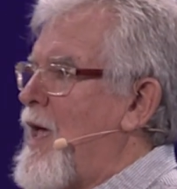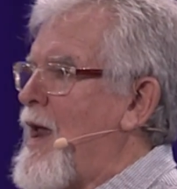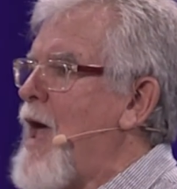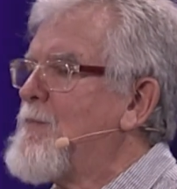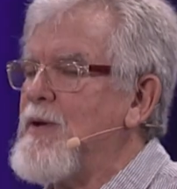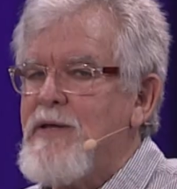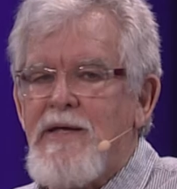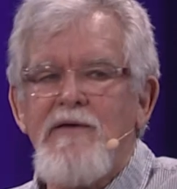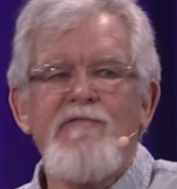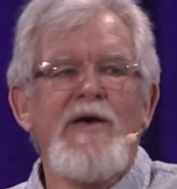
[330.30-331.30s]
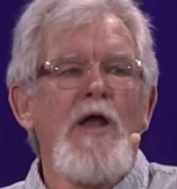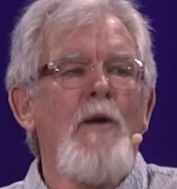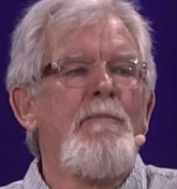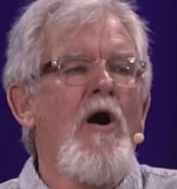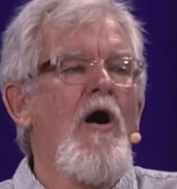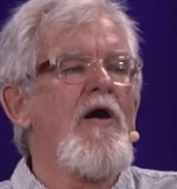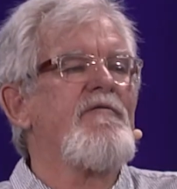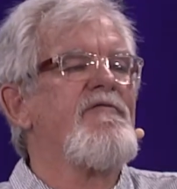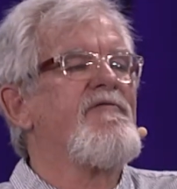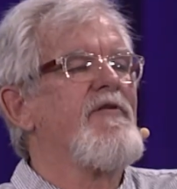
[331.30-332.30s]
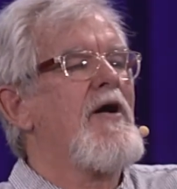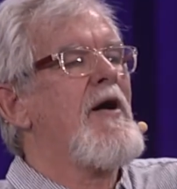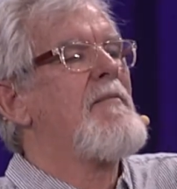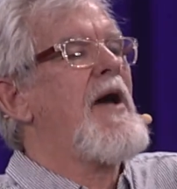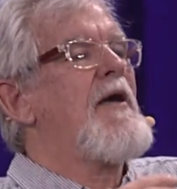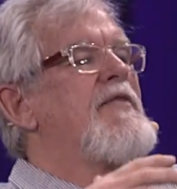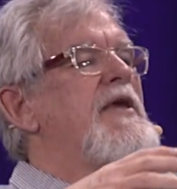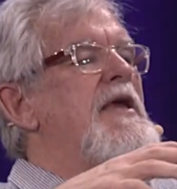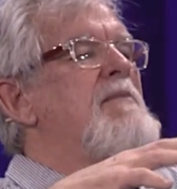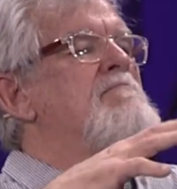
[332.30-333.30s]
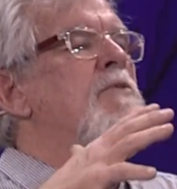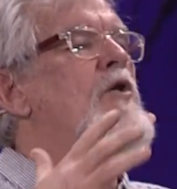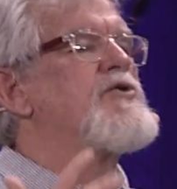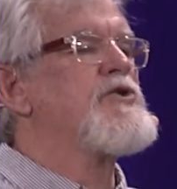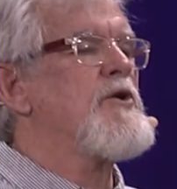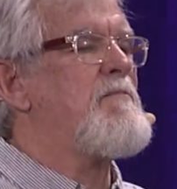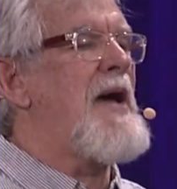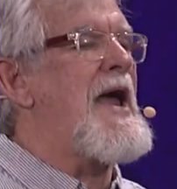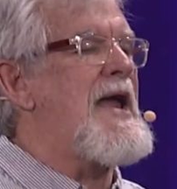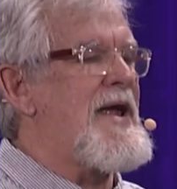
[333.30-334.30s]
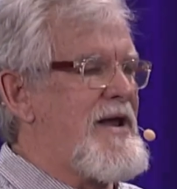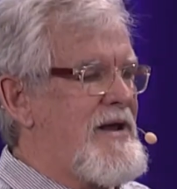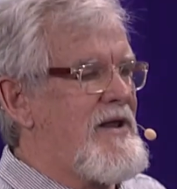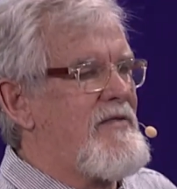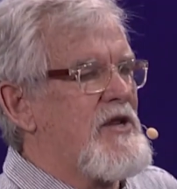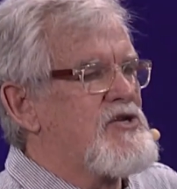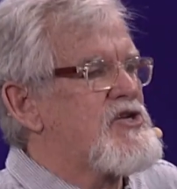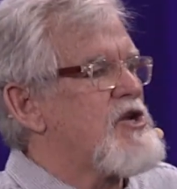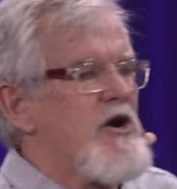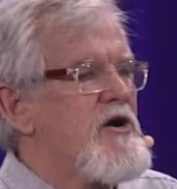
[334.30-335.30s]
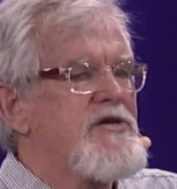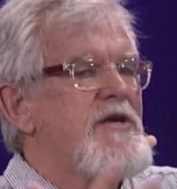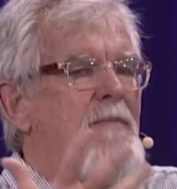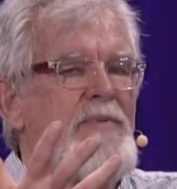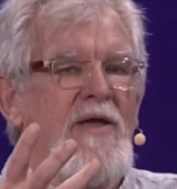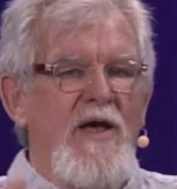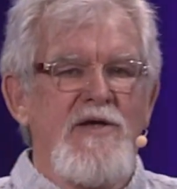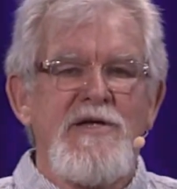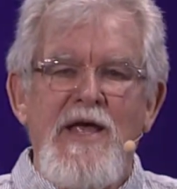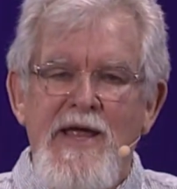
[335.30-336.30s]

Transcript: And I believe that apart from the emotional pain that stirs up in us